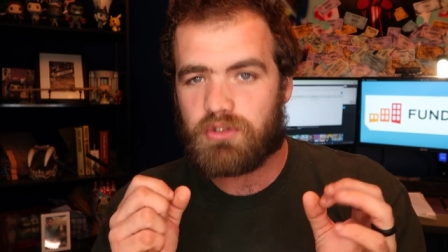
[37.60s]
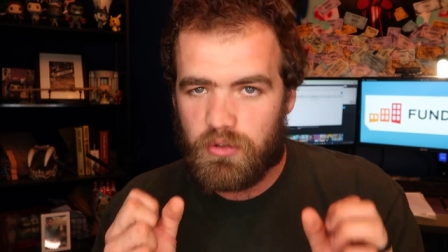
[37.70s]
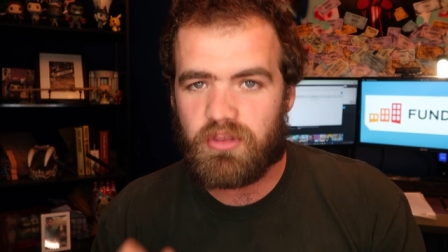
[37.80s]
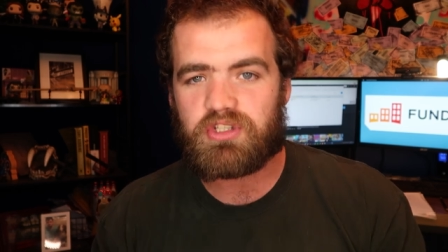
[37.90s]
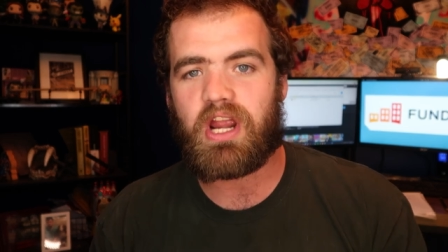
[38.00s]

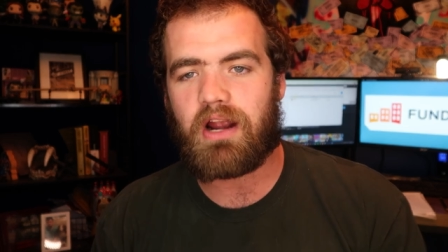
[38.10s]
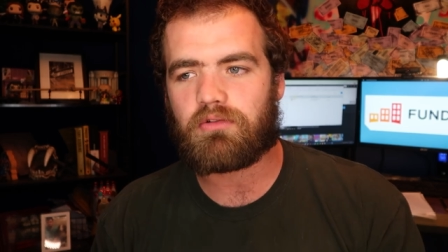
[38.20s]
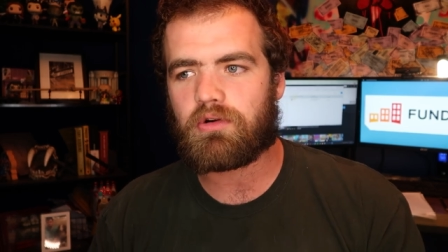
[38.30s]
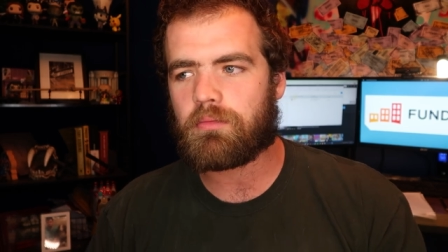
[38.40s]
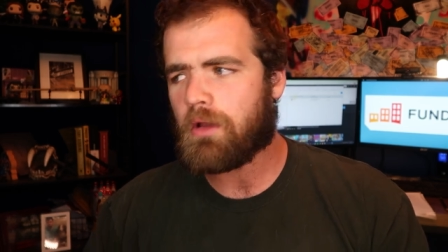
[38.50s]
to the
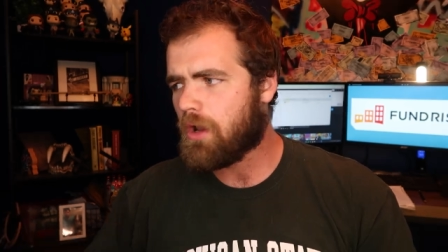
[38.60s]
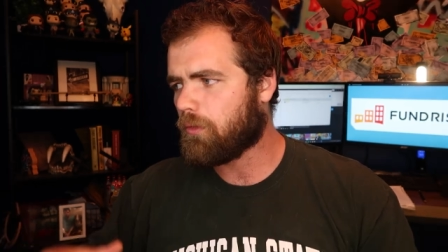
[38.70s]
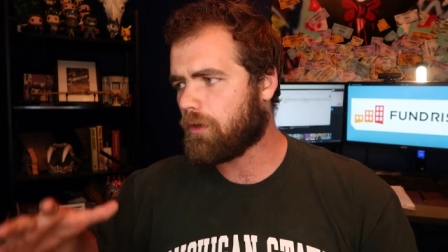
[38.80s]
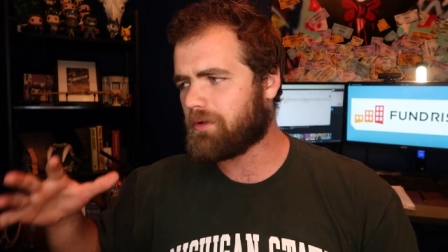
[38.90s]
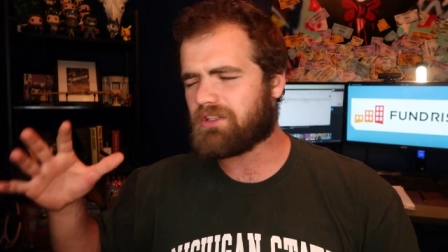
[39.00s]
chat room
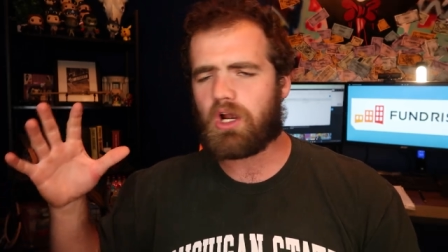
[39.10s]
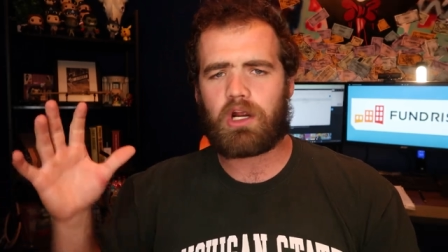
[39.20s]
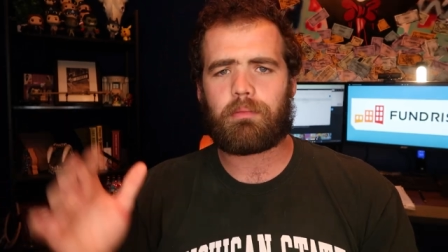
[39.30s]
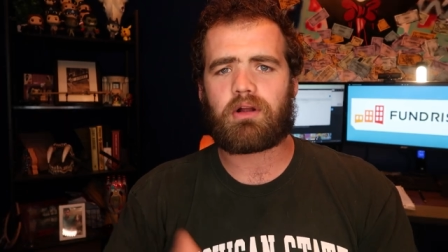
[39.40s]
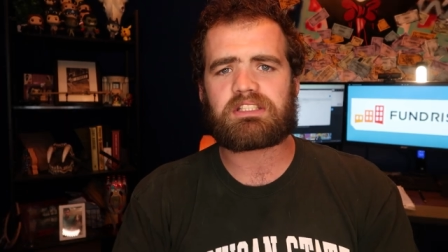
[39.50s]
where we
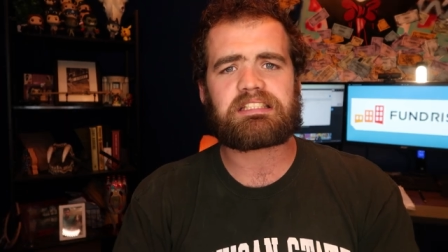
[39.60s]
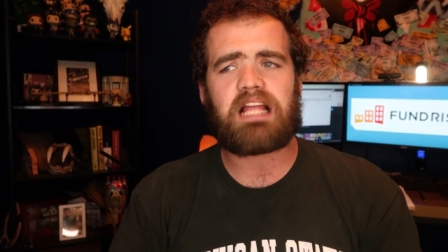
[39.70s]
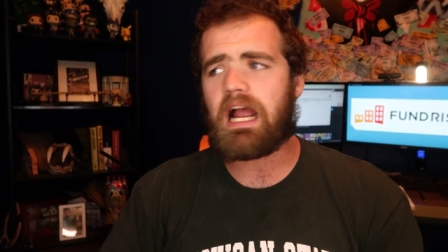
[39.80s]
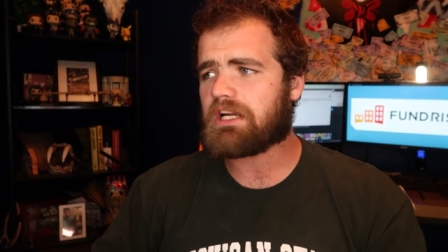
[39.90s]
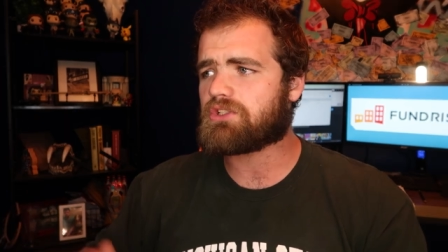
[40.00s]
talk about
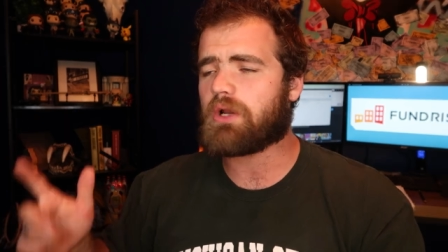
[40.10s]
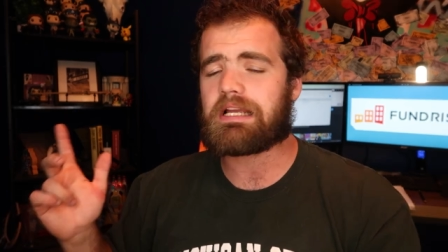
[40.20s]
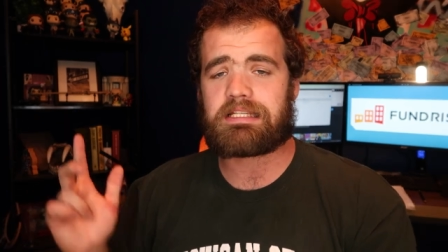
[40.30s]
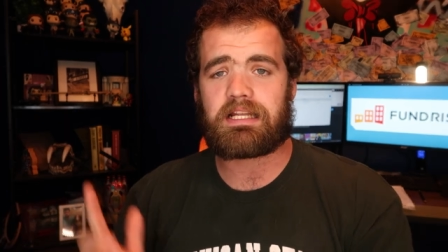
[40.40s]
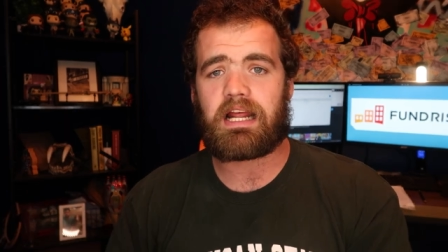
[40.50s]
stocks. You
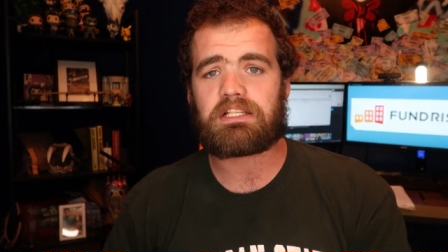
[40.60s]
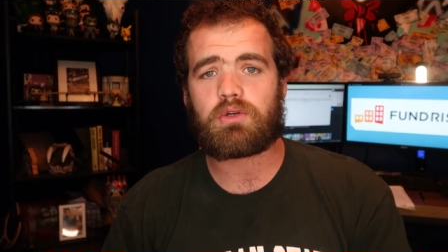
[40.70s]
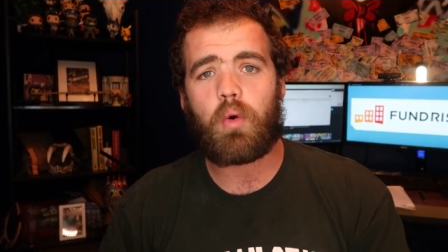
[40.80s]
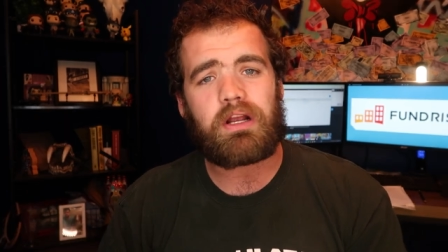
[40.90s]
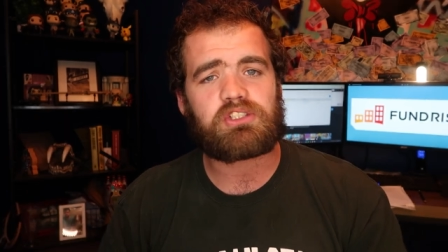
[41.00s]
guys can
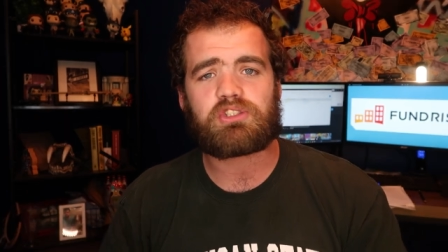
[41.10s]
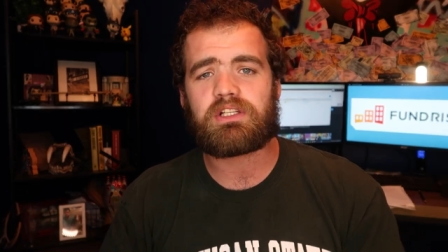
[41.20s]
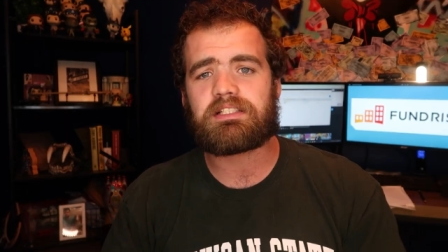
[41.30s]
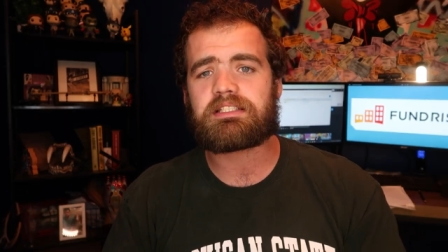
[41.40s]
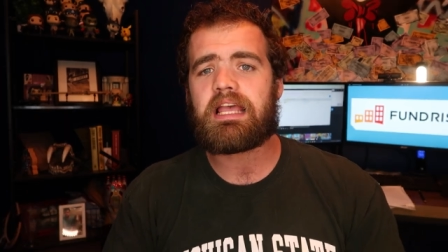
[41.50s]
ask
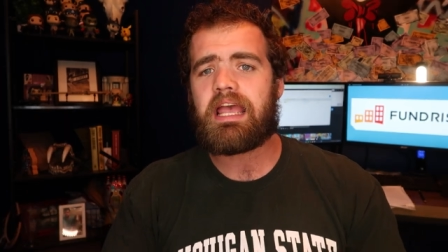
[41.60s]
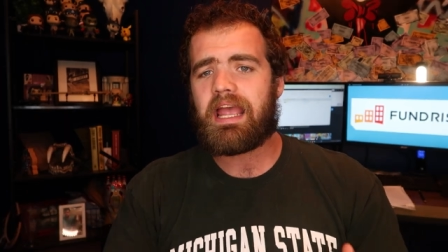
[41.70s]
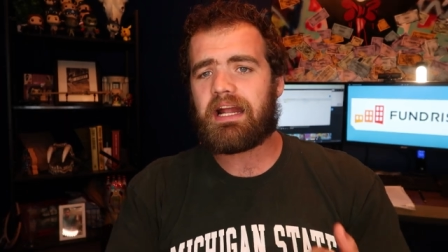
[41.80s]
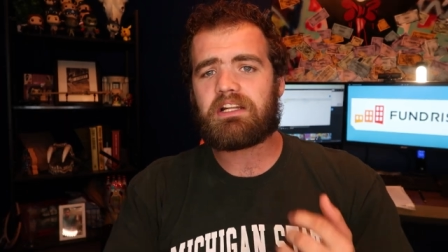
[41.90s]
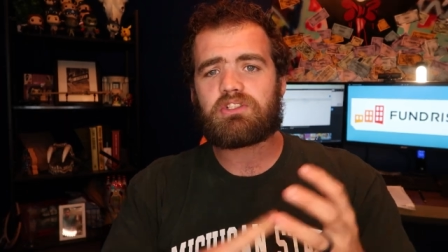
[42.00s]
questions,
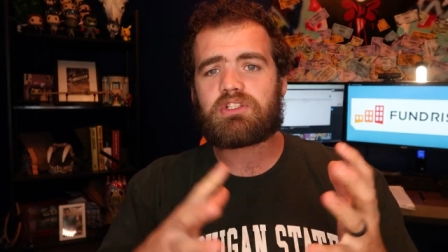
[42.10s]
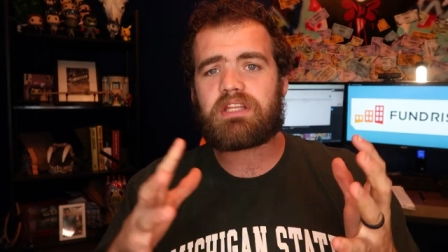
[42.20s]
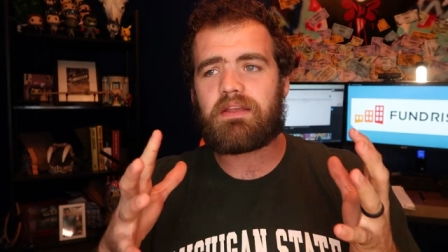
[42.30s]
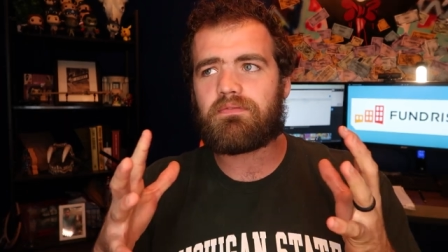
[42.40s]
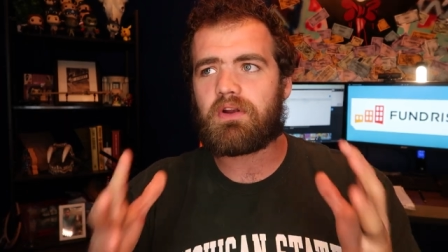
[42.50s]
and it's
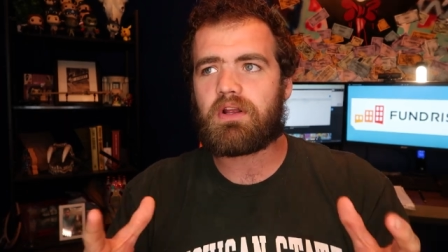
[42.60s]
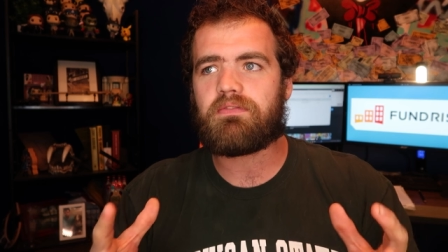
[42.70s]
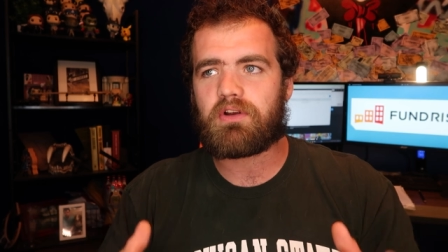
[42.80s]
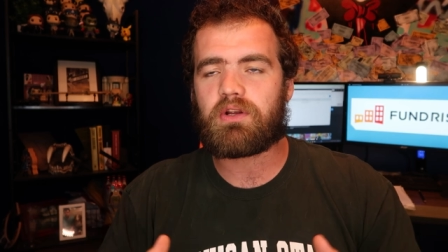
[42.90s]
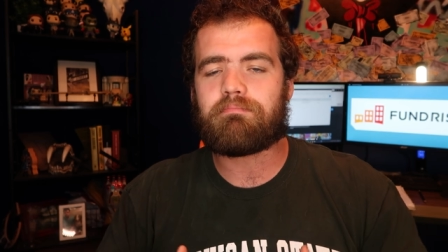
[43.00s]
just a very,
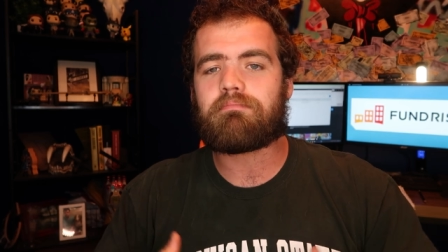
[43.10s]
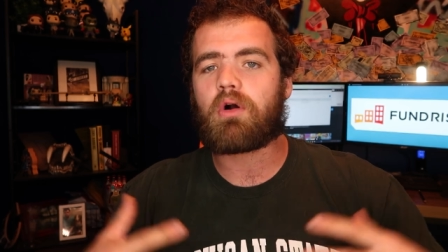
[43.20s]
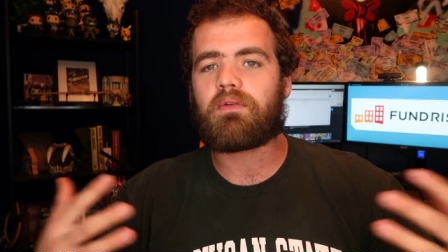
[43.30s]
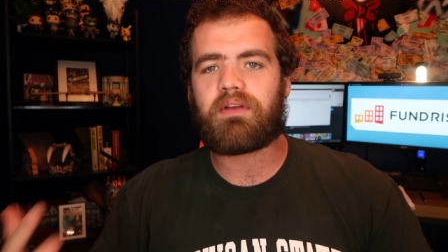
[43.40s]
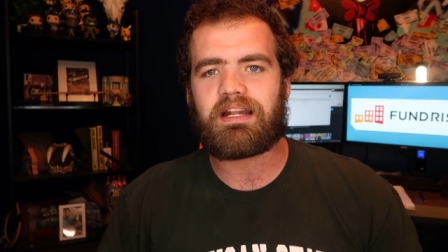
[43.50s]
very
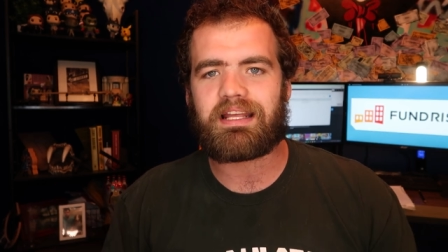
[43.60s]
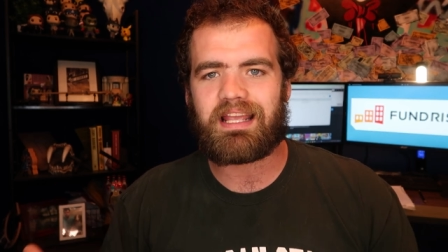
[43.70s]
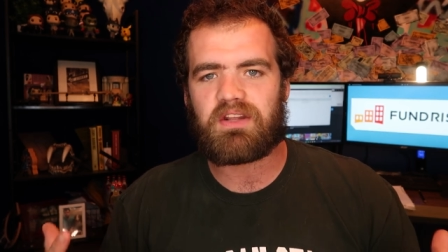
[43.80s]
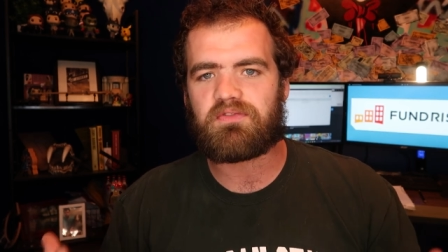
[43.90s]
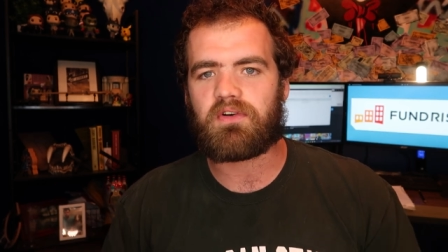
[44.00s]

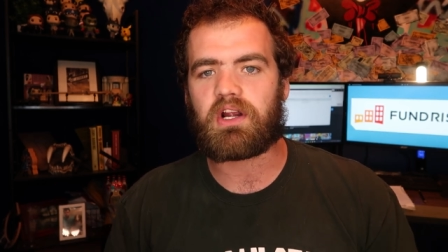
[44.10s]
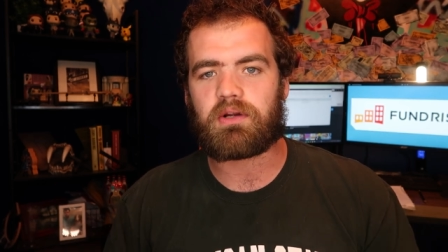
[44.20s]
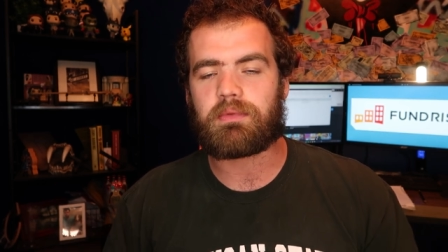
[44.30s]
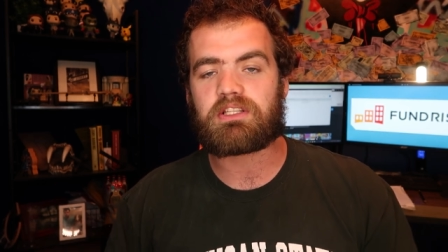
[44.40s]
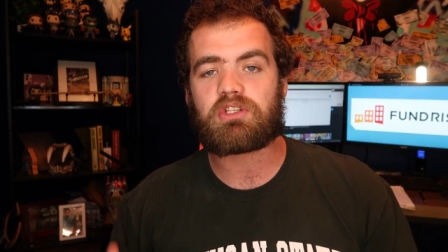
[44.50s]
motivating
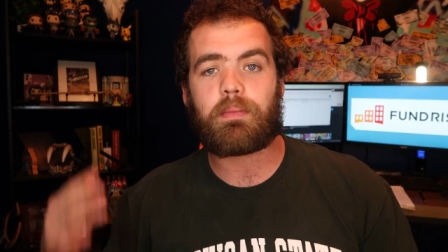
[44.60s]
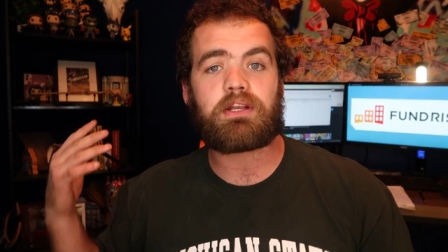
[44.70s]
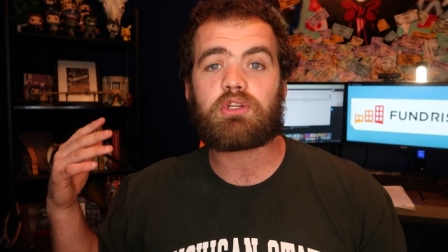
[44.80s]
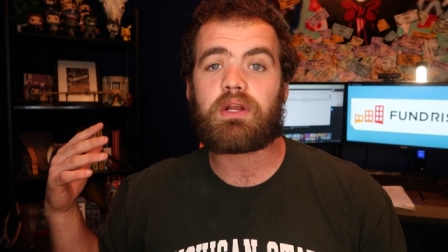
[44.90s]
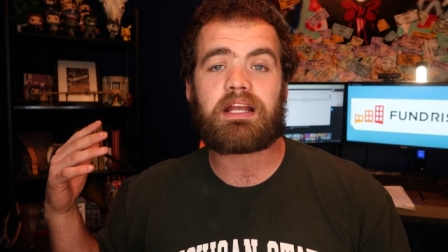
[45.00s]
environment. So
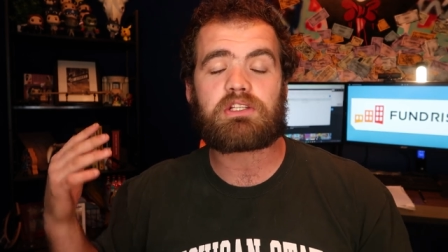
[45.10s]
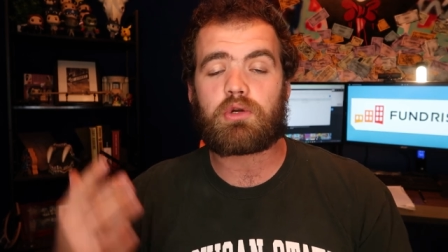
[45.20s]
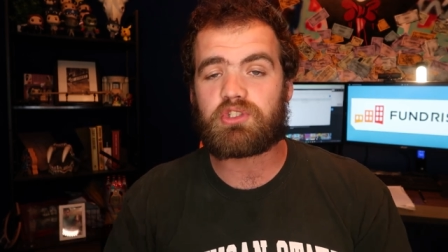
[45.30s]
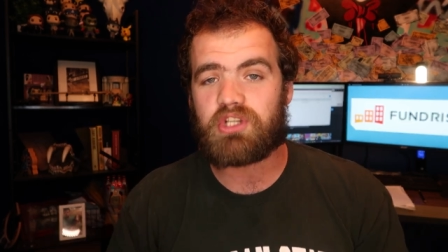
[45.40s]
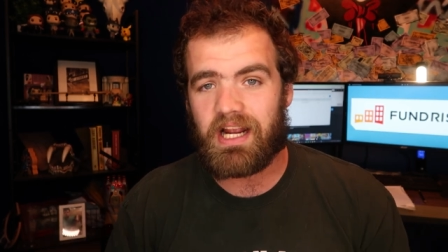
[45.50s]
make sure you guys
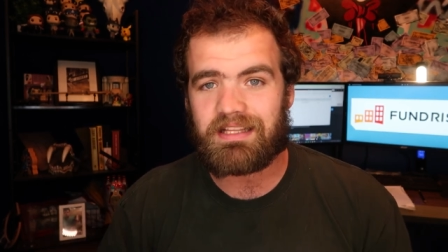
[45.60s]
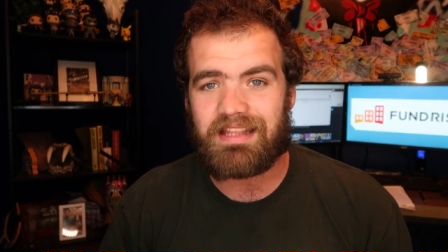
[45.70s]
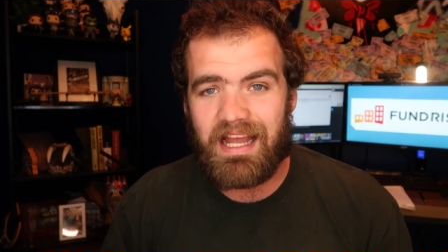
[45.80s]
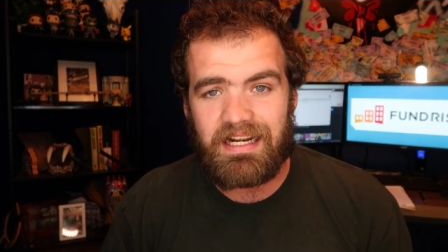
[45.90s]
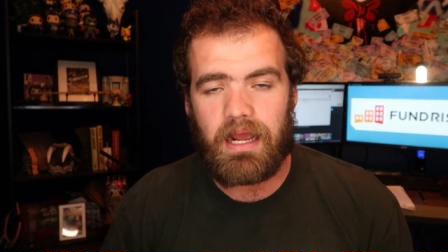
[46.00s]
go check
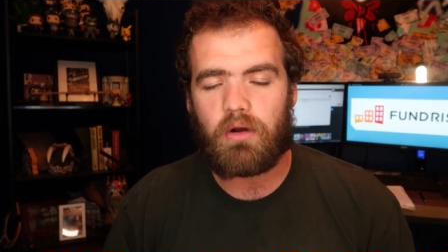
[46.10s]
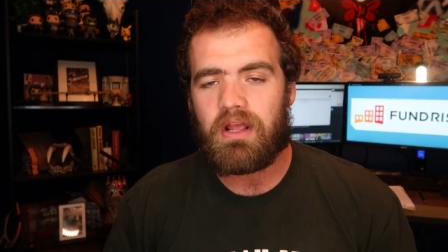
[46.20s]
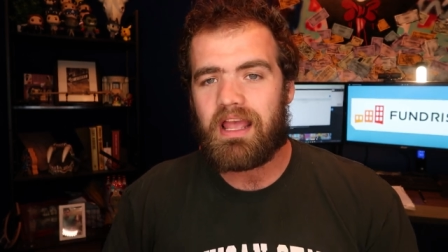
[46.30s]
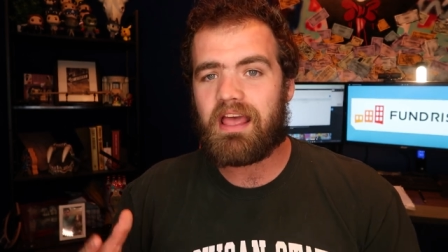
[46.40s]
that out.